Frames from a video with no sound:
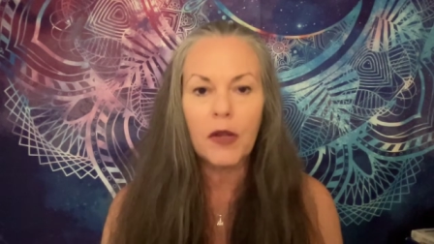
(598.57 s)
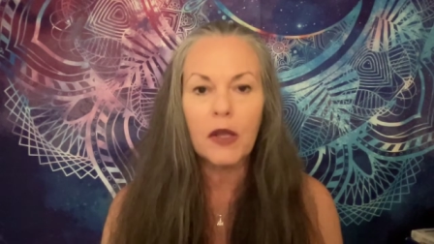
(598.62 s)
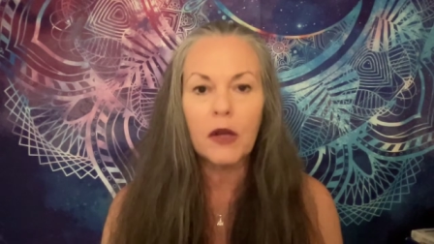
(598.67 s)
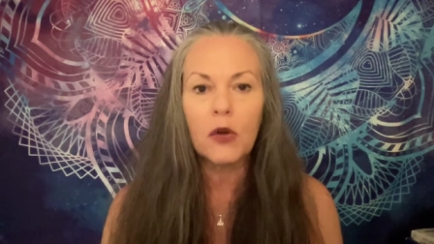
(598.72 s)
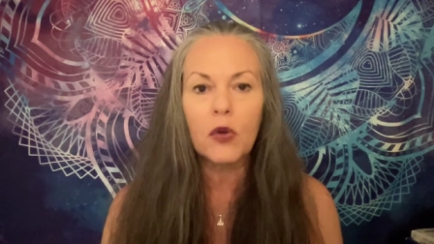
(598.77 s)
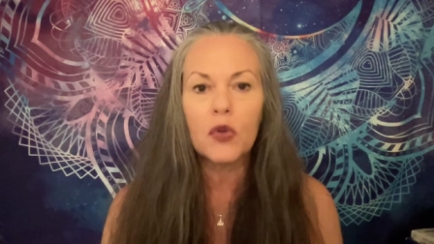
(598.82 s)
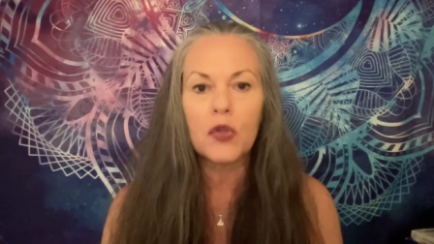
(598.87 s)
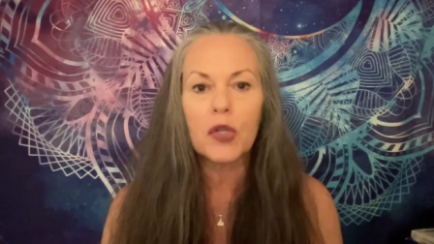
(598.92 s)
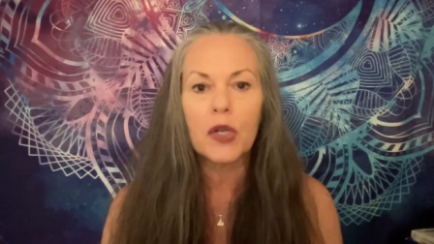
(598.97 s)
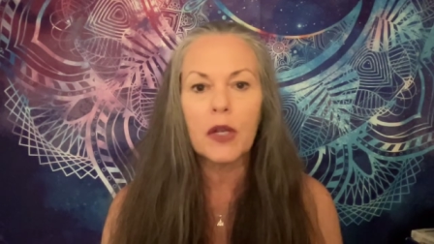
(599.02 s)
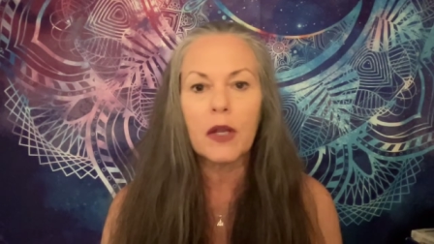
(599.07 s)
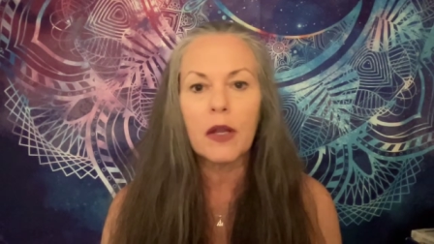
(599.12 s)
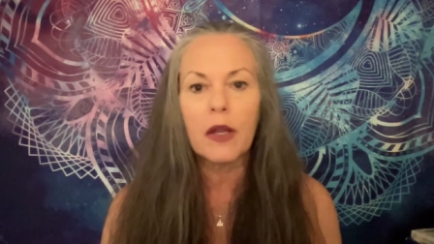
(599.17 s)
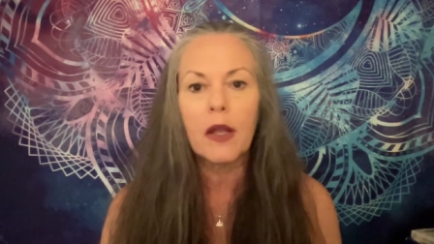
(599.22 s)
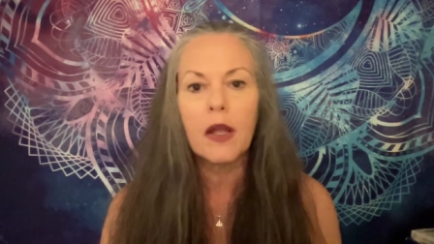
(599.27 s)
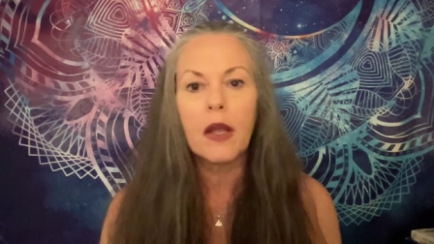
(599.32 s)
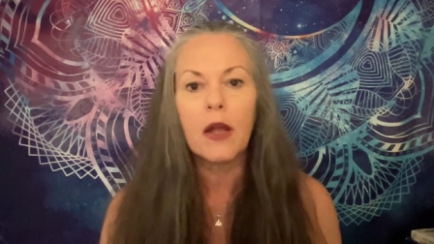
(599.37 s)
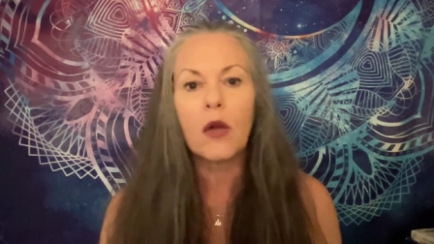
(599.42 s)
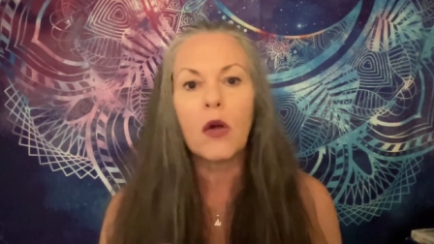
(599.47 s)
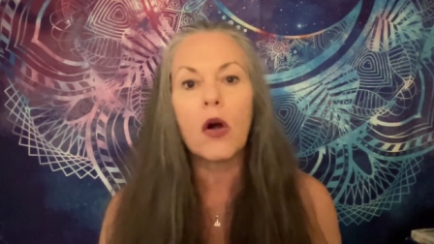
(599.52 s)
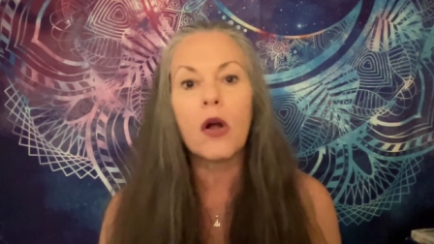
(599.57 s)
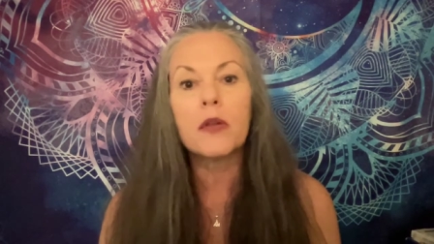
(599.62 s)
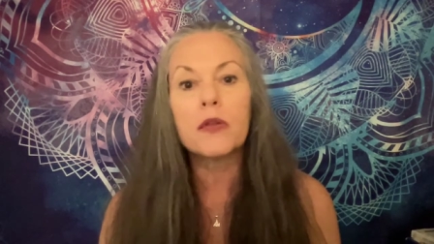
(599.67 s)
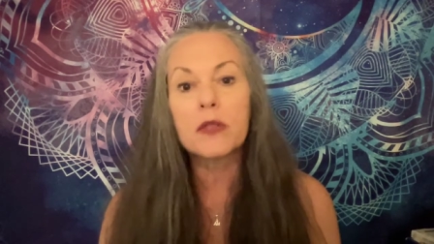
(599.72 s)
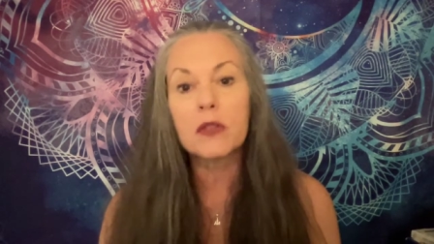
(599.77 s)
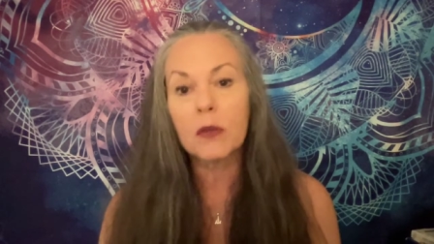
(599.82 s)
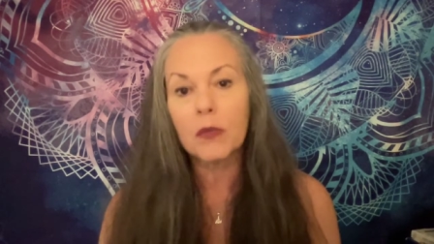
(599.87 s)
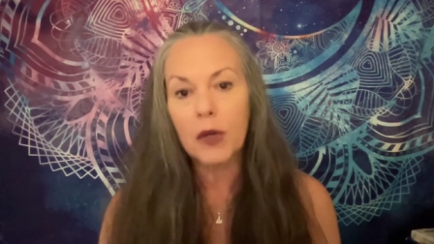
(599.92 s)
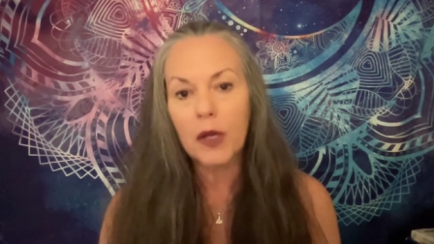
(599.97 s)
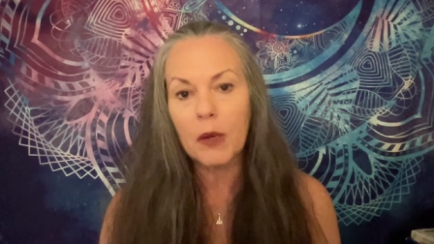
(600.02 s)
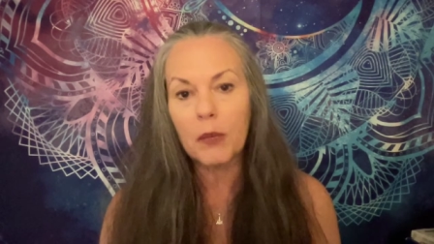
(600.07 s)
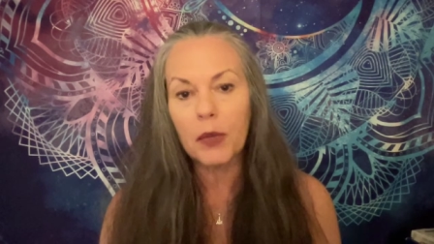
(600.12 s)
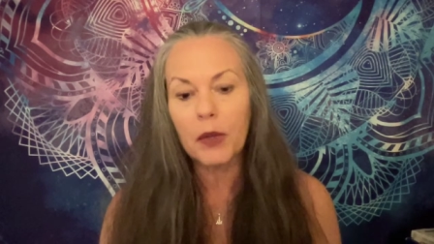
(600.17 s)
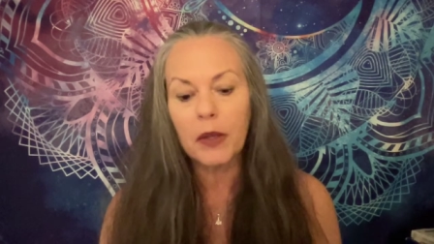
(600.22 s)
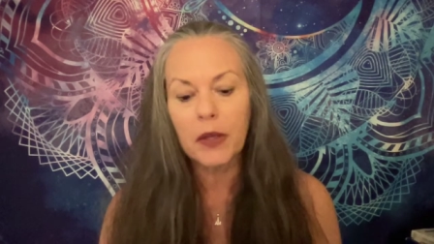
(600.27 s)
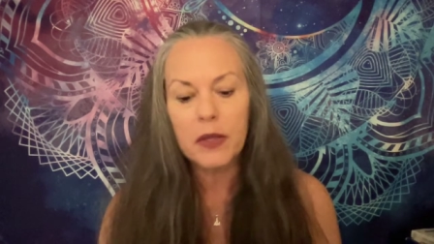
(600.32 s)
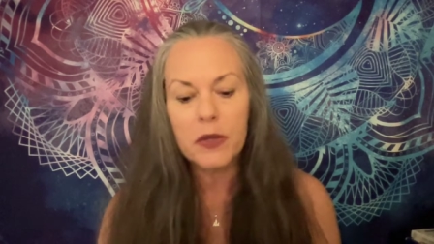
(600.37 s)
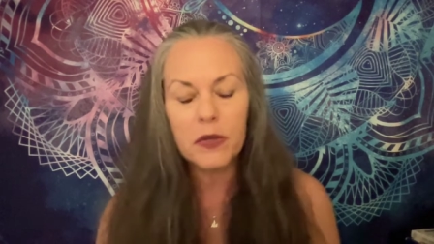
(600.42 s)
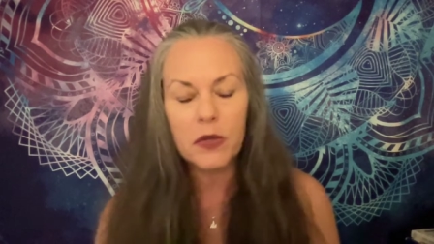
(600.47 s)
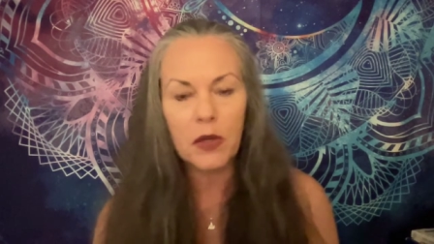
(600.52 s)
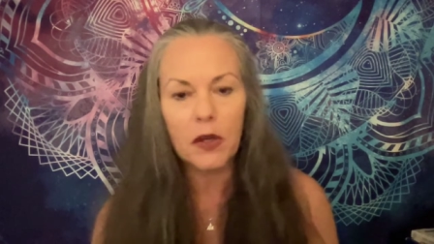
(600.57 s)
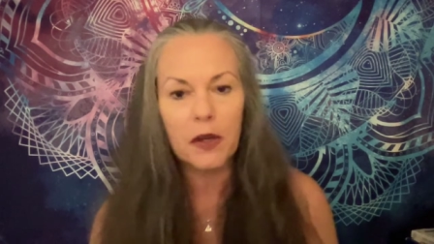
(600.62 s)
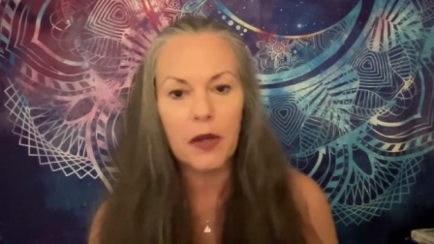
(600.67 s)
energy called somnambulist,